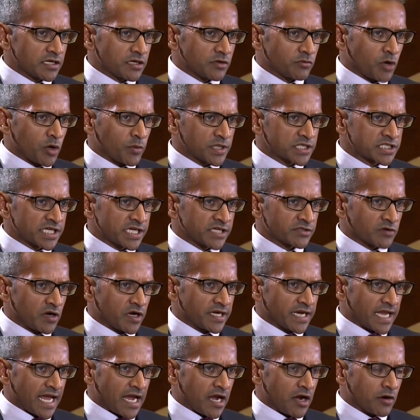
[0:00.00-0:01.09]
What we're seeing right
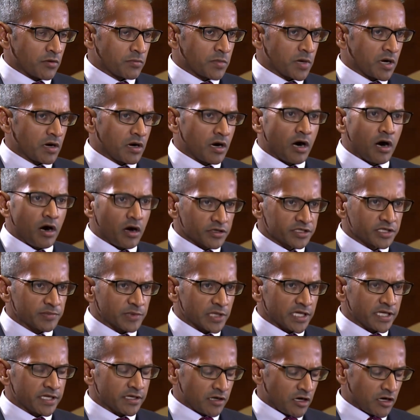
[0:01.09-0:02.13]
now, arguably,